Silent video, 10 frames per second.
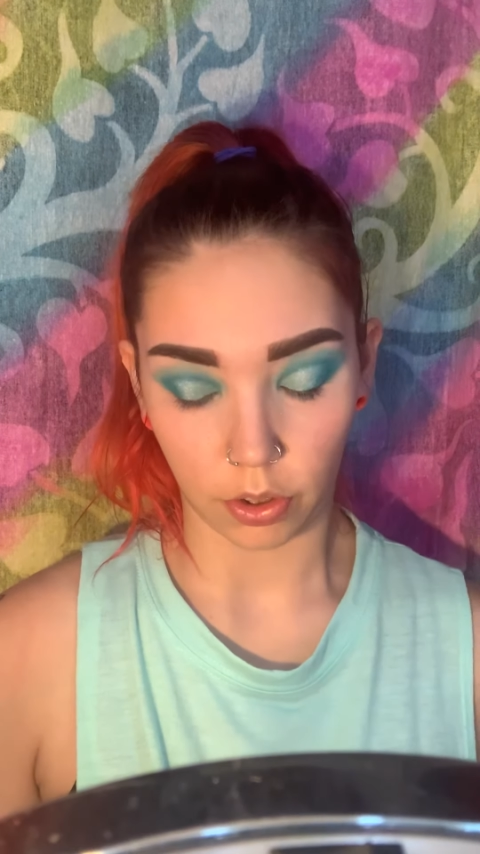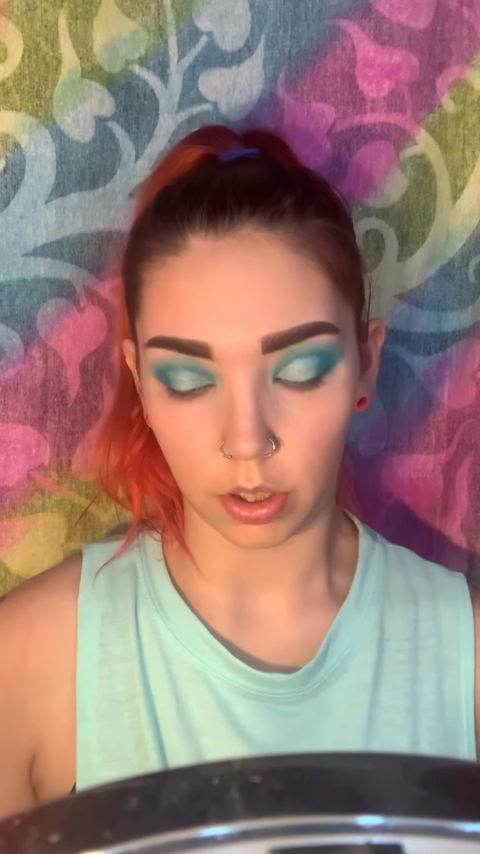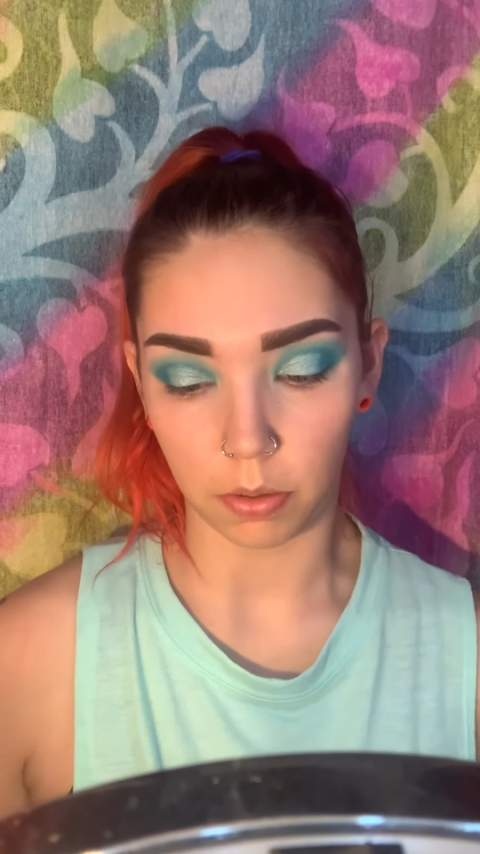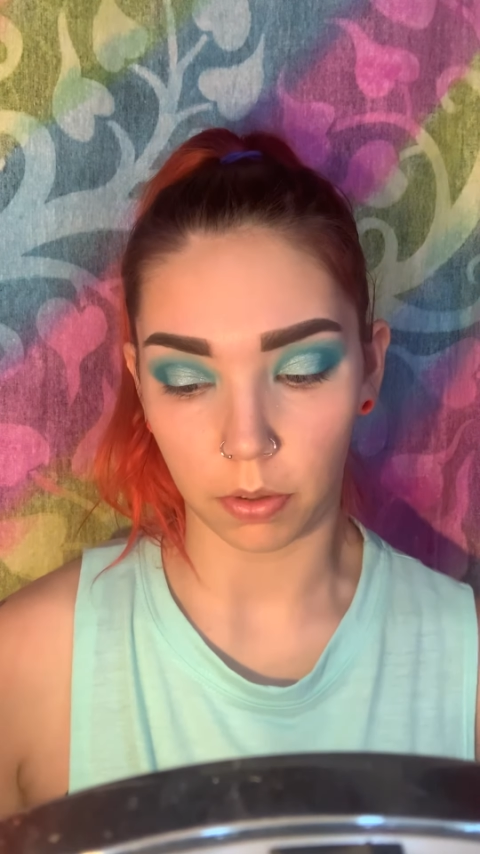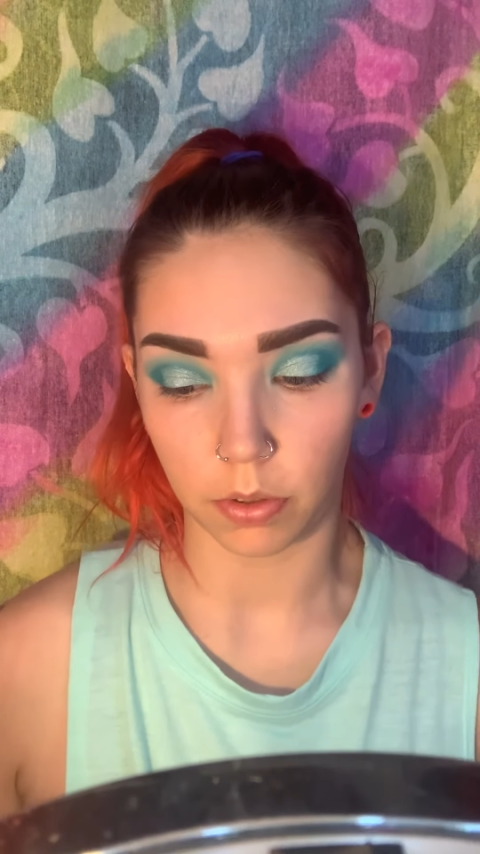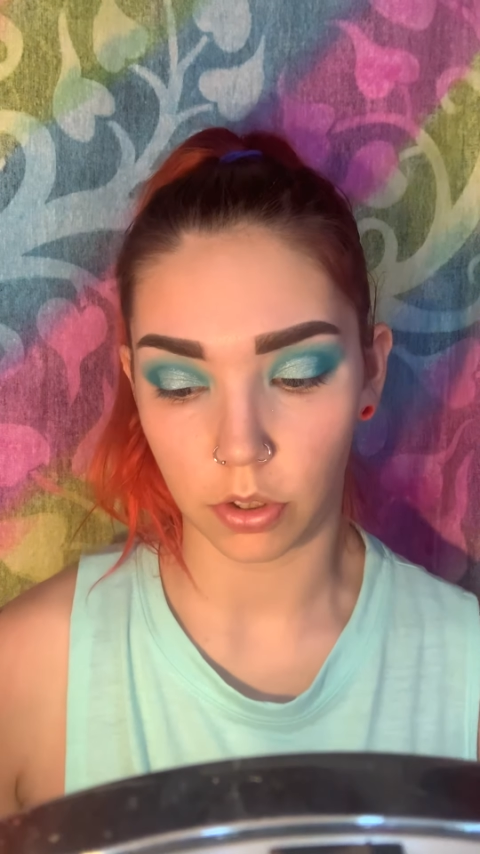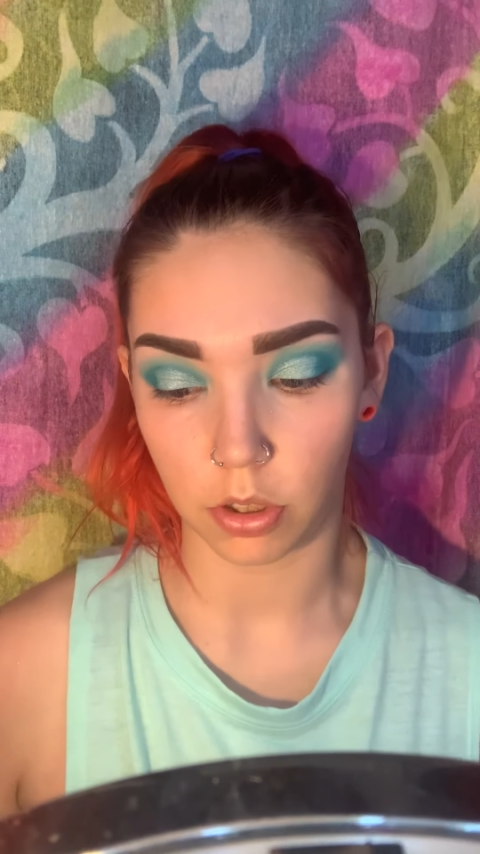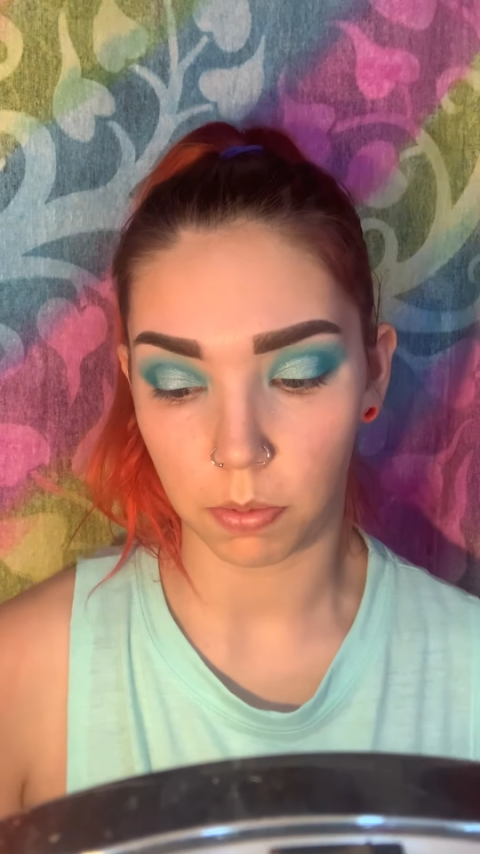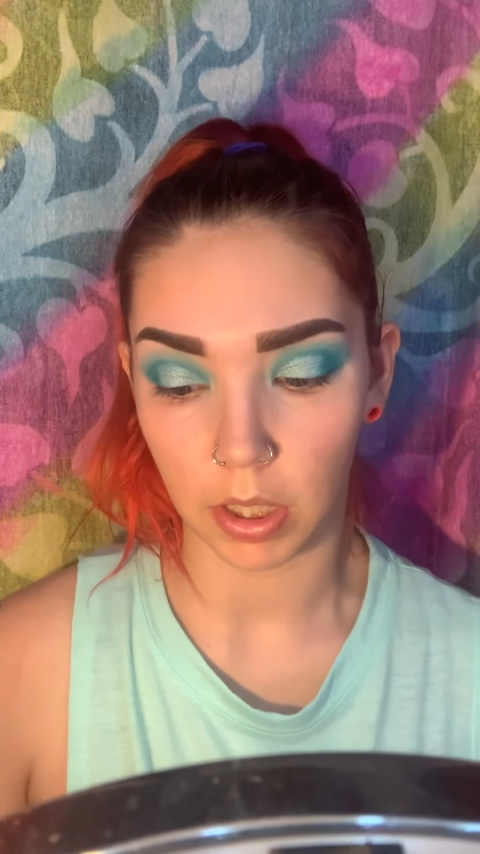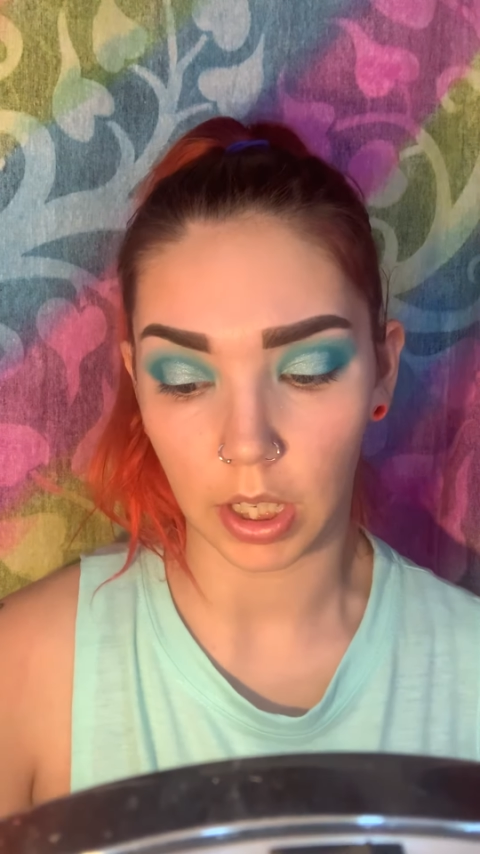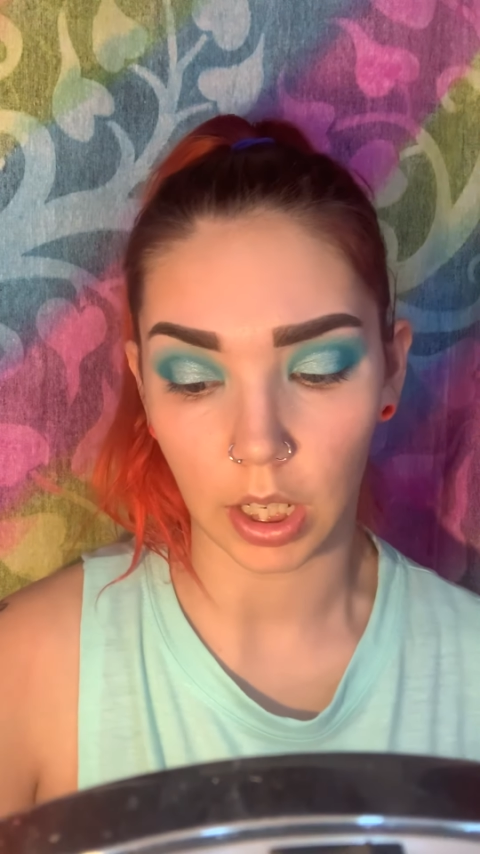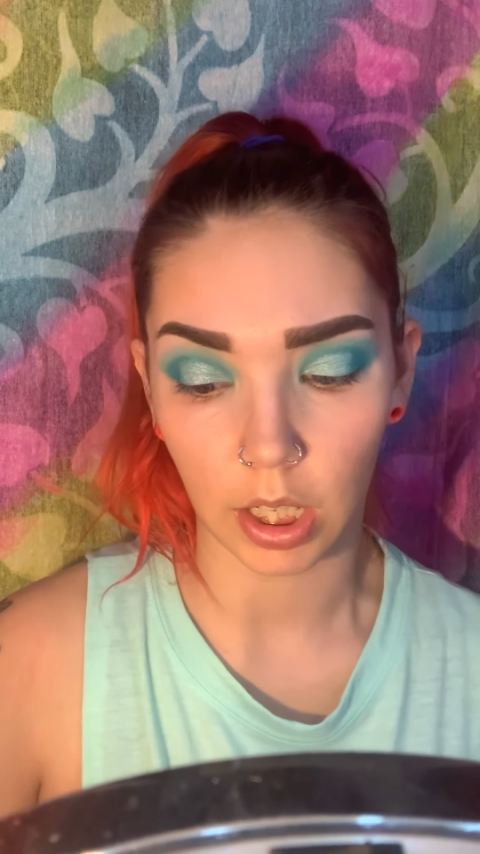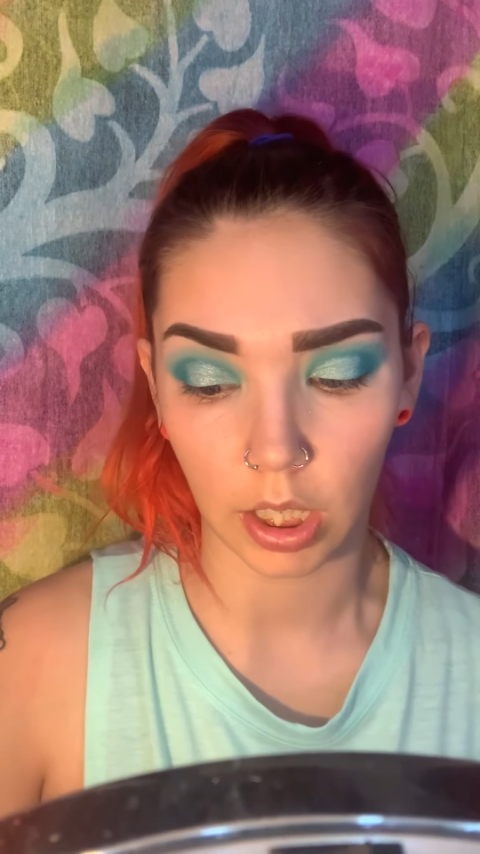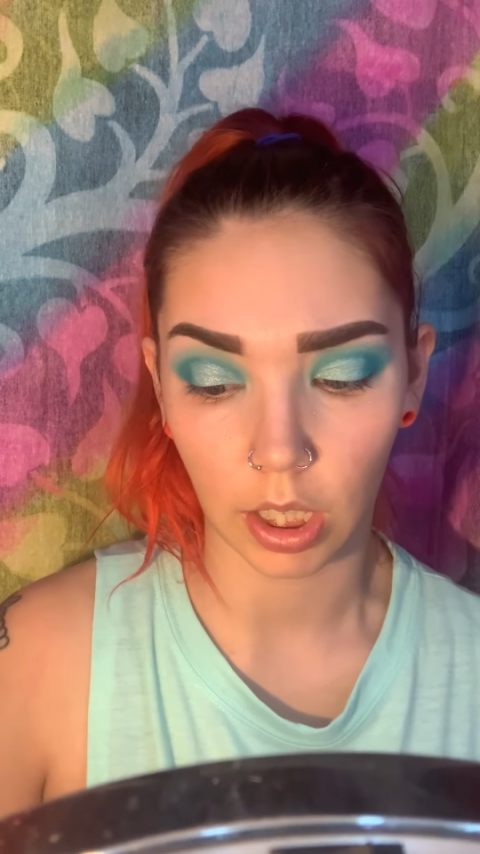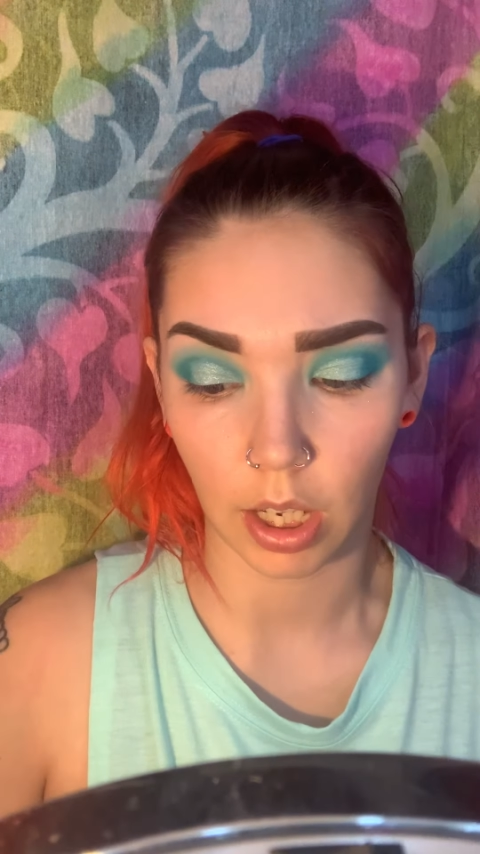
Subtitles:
the just beginning